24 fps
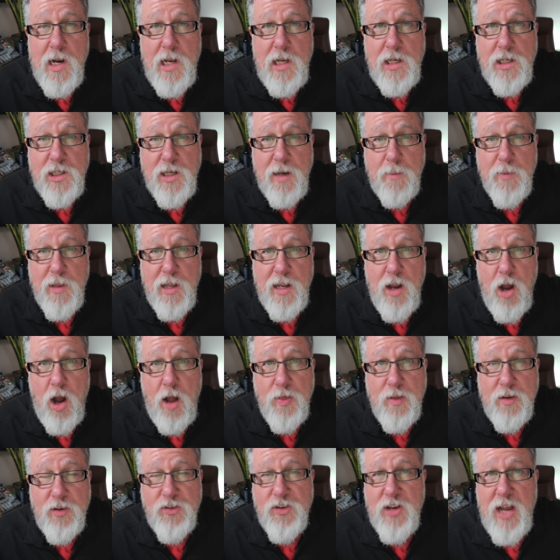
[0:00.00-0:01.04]
something
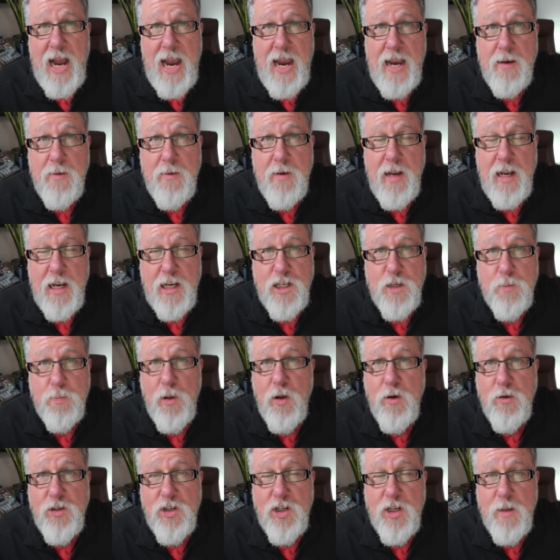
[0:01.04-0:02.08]
on the side
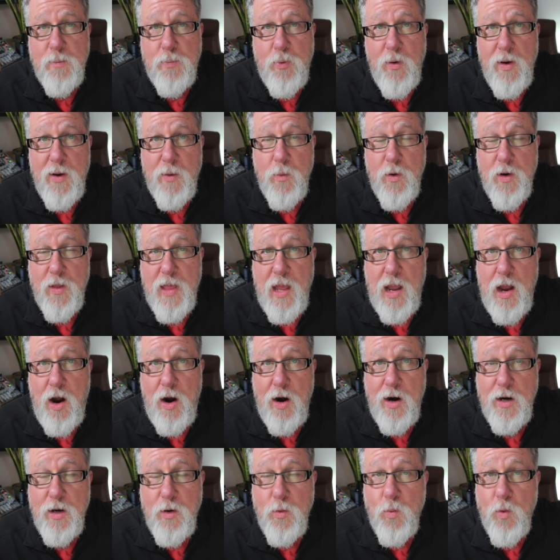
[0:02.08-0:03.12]
explodes to the point where they
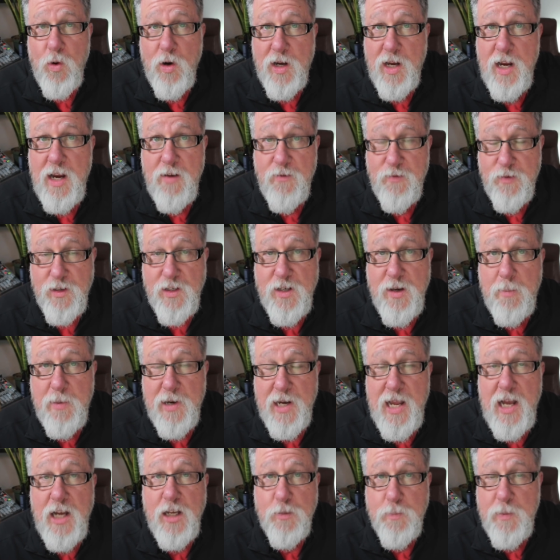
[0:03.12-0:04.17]
aren't working for
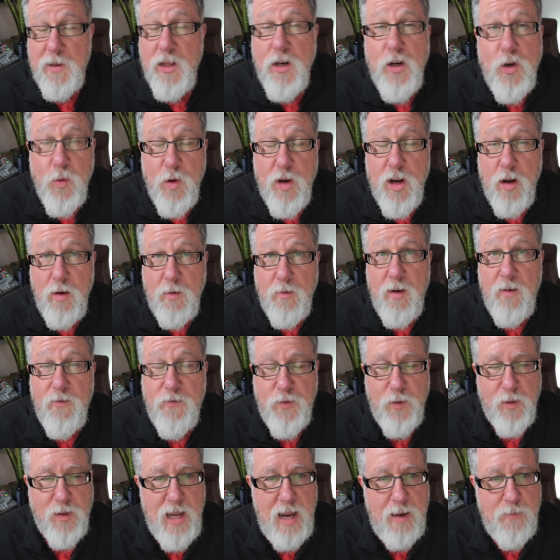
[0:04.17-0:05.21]
somebody else, but they're doing it
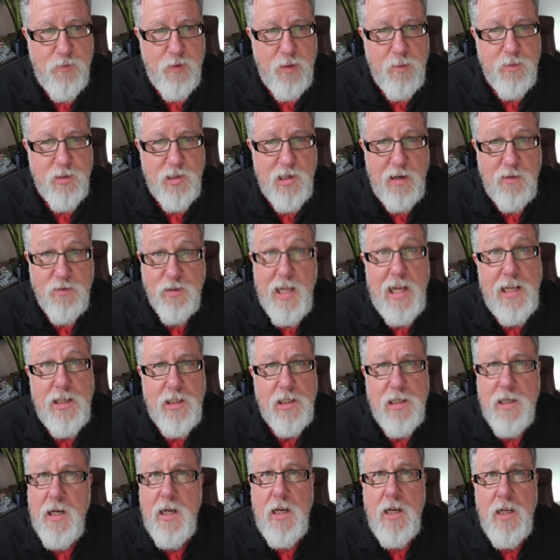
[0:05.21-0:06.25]
full-time for themselves.
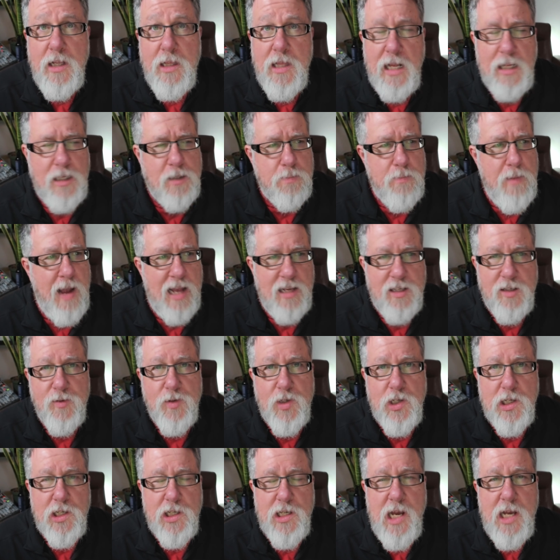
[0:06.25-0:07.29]
That's massive
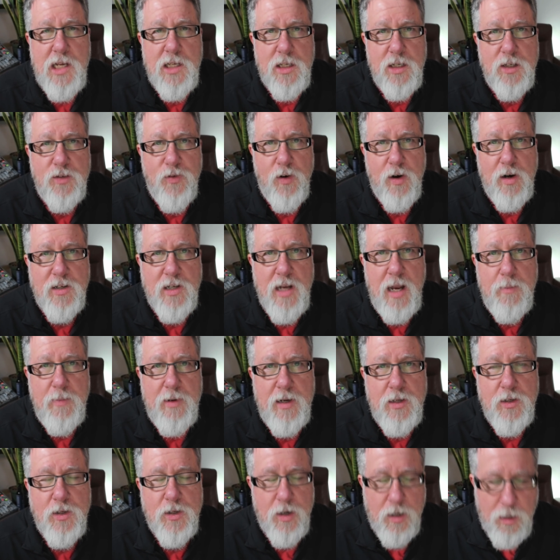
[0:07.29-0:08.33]
success as far as I'm
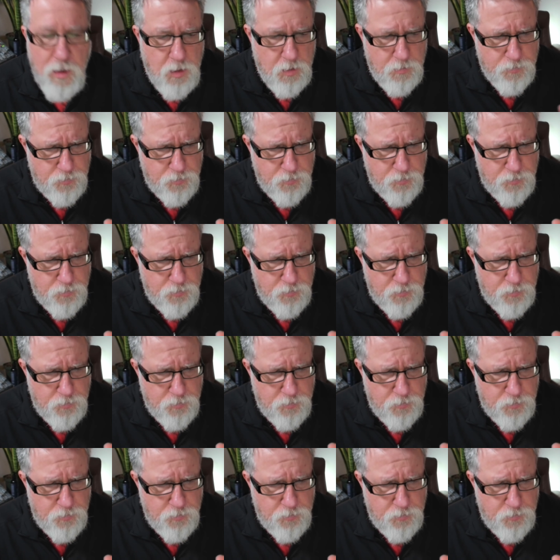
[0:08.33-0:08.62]
concerned.